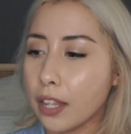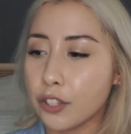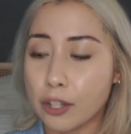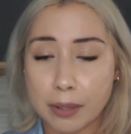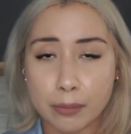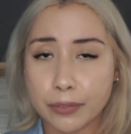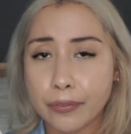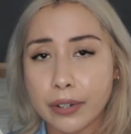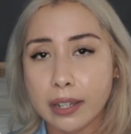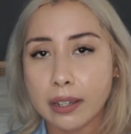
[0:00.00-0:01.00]
shipping was
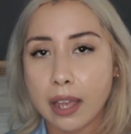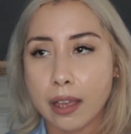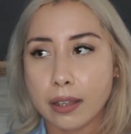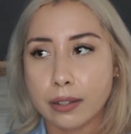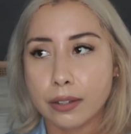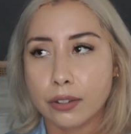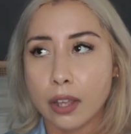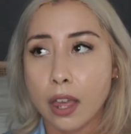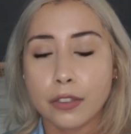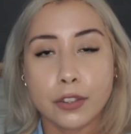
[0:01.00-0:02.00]
free, and
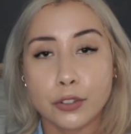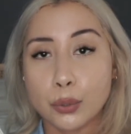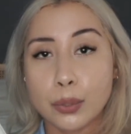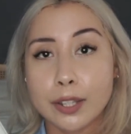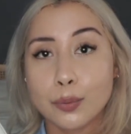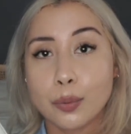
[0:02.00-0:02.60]
the duties